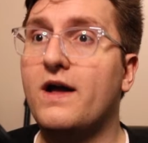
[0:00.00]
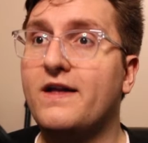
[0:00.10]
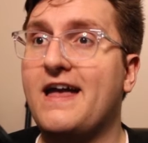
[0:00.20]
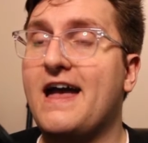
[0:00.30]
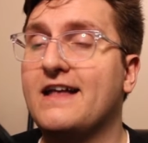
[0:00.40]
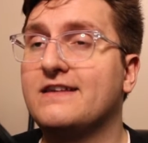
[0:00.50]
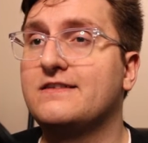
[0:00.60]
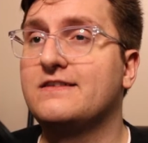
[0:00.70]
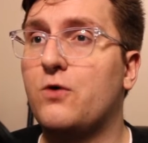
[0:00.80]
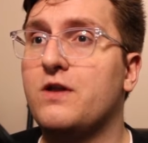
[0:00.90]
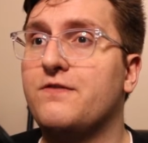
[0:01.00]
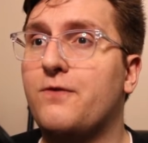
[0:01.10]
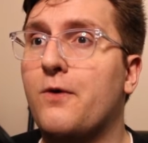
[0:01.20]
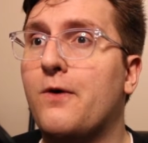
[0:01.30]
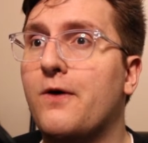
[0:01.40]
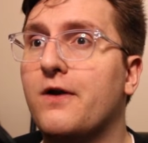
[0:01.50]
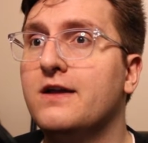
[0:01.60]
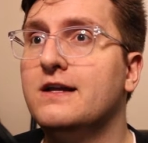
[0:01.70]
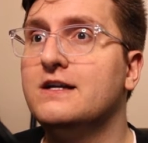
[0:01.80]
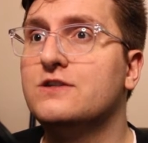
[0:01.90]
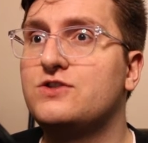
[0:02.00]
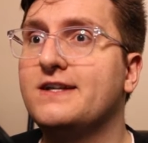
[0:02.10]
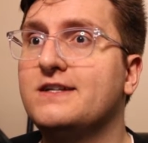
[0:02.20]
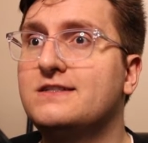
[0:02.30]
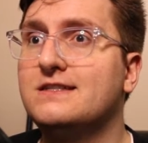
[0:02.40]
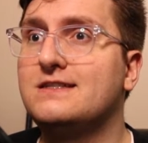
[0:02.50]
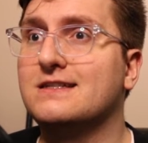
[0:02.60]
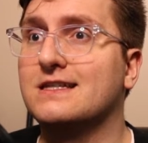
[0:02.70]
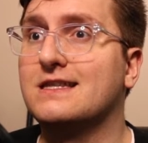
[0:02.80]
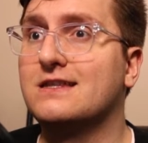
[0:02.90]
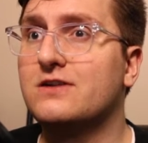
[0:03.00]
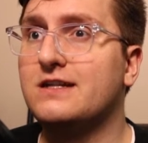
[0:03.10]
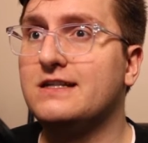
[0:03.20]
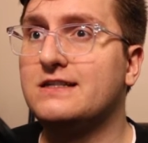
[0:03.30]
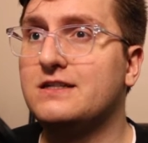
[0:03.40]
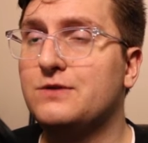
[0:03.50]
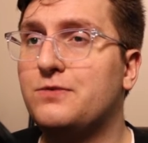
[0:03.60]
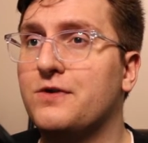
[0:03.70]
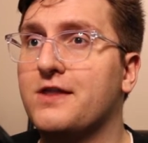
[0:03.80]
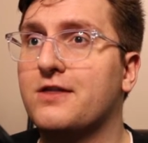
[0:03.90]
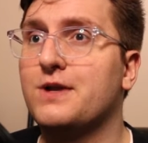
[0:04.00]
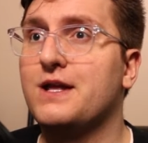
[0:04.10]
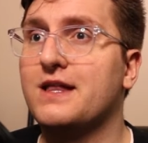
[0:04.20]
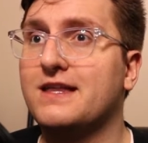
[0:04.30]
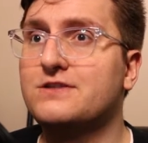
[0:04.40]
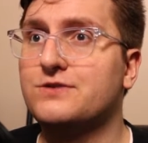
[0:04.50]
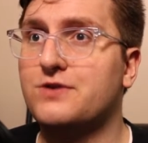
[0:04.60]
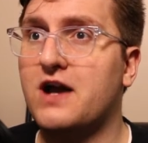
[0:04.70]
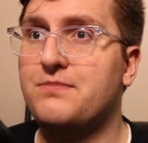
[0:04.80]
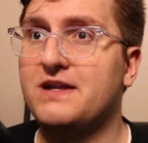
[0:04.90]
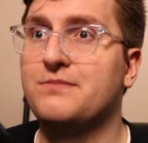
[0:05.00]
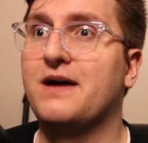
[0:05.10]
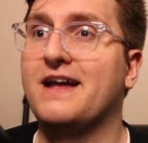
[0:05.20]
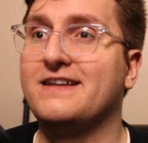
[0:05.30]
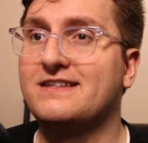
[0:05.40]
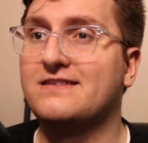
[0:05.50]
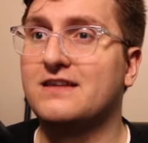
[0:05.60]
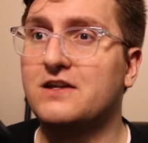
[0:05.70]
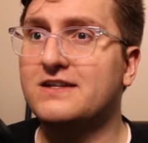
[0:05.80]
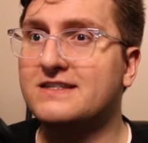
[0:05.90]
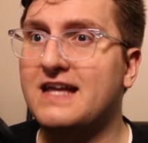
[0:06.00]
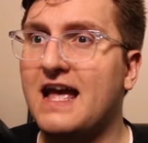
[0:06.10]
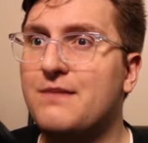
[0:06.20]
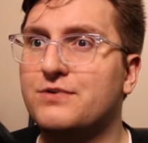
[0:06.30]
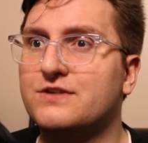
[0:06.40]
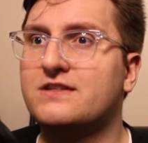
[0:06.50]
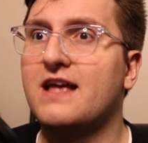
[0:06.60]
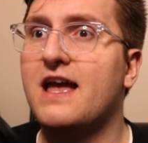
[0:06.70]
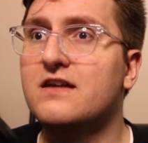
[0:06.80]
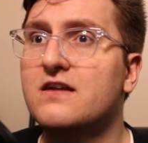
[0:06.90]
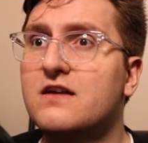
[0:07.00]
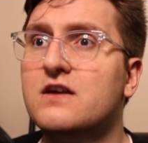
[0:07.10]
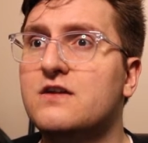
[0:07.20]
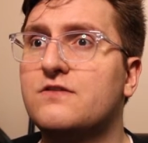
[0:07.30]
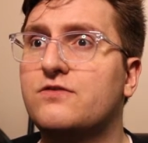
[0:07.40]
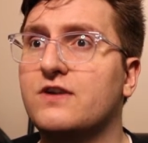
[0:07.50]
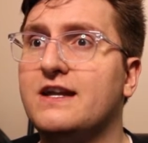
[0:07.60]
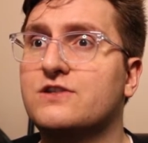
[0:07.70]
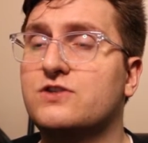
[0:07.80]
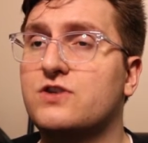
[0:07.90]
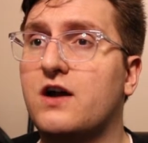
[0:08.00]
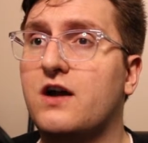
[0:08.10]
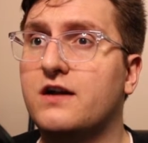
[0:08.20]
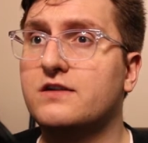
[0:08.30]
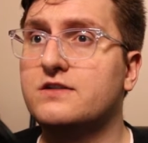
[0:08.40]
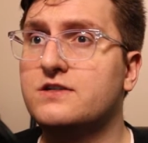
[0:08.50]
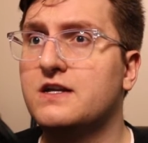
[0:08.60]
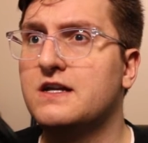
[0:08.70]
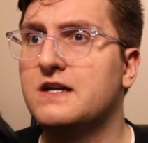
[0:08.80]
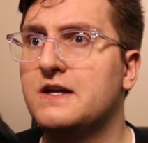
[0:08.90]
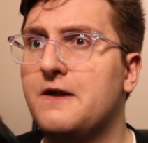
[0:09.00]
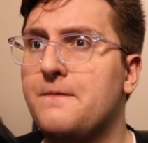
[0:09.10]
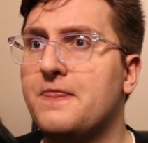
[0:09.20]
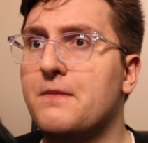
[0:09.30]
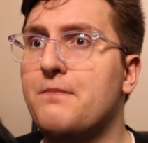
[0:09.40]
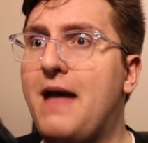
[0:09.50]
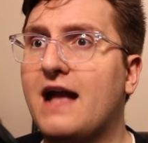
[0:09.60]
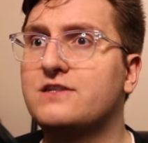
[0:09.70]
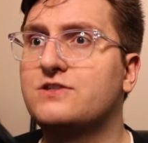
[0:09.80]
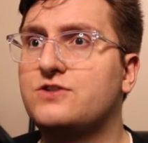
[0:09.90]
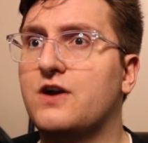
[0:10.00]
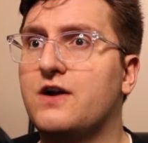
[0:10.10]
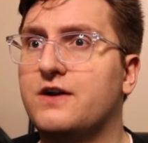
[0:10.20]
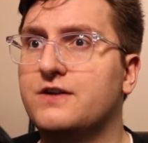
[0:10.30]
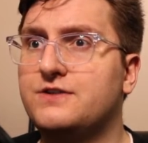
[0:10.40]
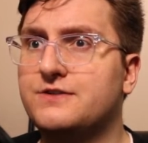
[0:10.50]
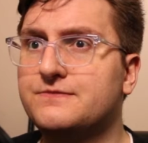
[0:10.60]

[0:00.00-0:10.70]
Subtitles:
at 44, changed it to 32.3. These are dropping by good 10% for each charge. The max charge